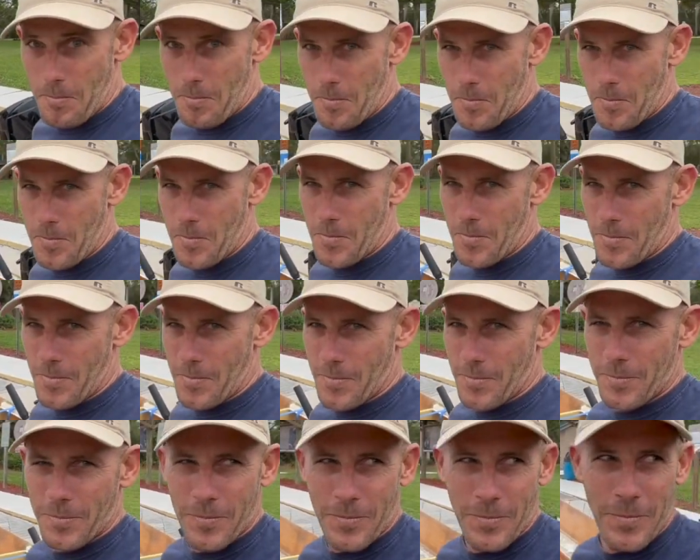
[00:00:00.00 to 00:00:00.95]

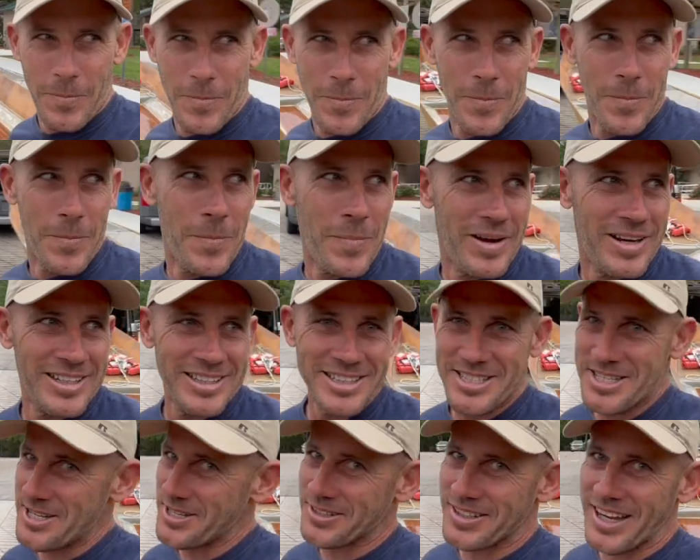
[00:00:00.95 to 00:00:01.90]
do
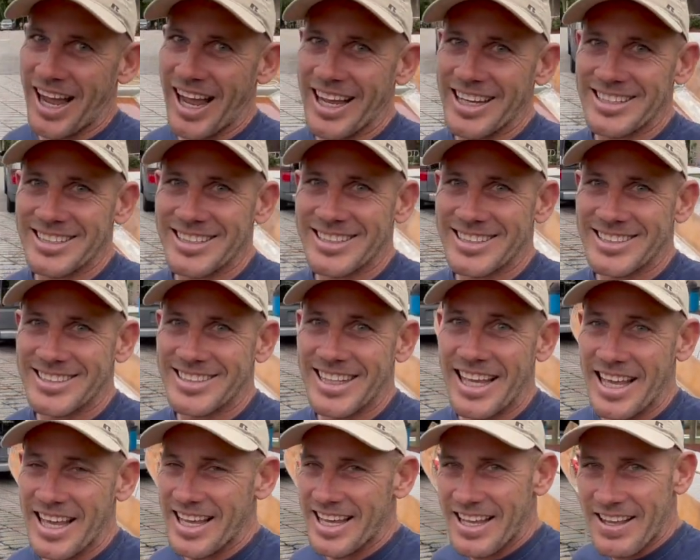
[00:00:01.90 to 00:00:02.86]
you guys
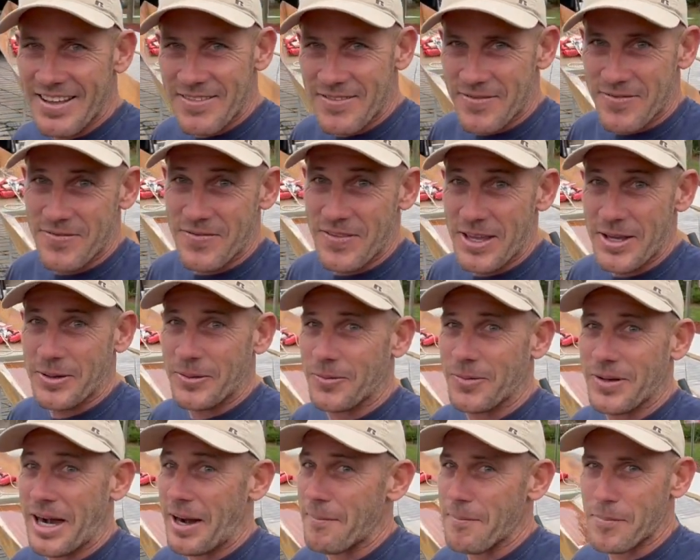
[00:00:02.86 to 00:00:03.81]
feel
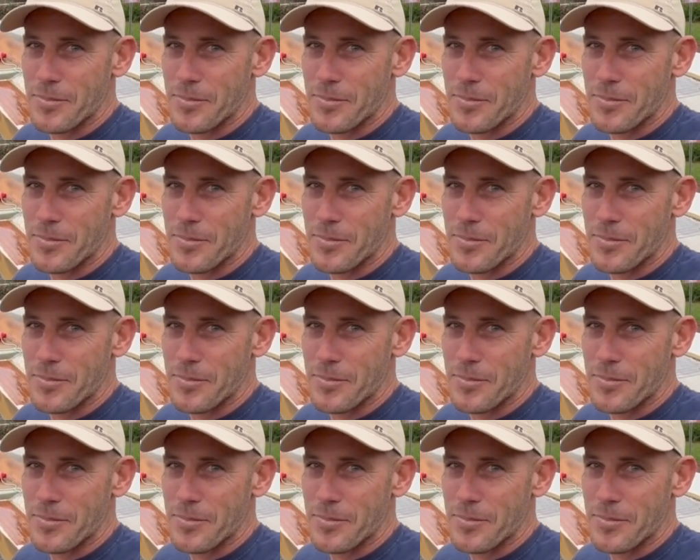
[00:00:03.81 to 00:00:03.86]
what I'm